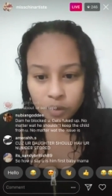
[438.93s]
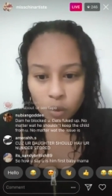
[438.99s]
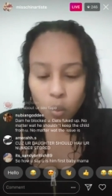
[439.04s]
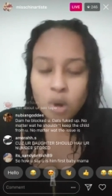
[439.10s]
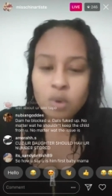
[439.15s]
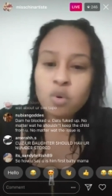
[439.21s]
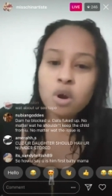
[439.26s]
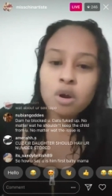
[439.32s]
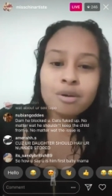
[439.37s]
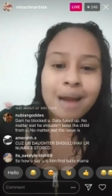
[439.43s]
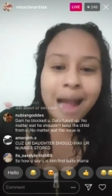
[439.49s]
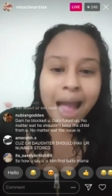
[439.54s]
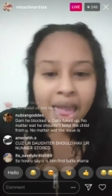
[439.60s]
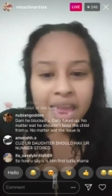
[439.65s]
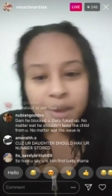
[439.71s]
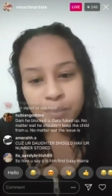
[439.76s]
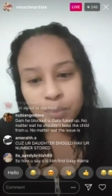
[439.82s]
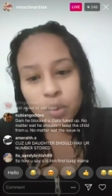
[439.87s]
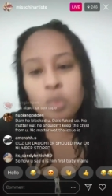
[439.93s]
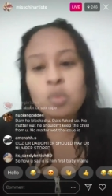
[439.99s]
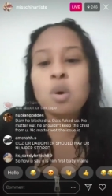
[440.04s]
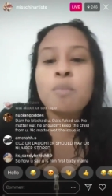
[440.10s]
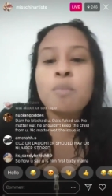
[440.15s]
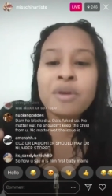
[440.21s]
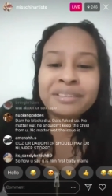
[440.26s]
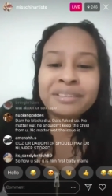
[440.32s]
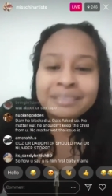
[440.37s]
when we were ripe, when we
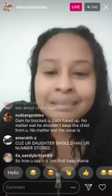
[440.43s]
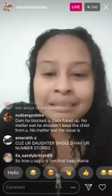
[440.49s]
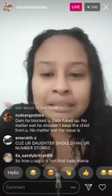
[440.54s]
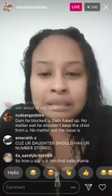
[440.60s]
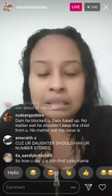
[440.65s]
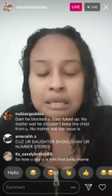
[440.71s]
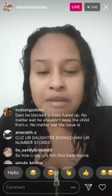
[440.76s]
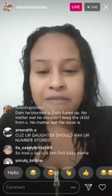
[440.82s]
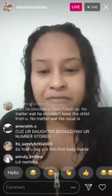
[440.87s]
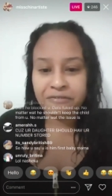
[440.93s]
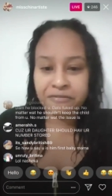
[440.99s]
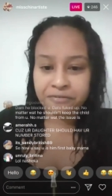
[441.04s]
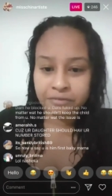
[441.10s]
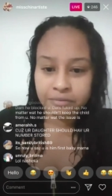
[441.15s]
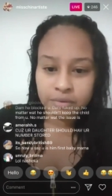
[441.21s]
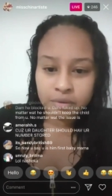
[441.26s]
were breast stiff.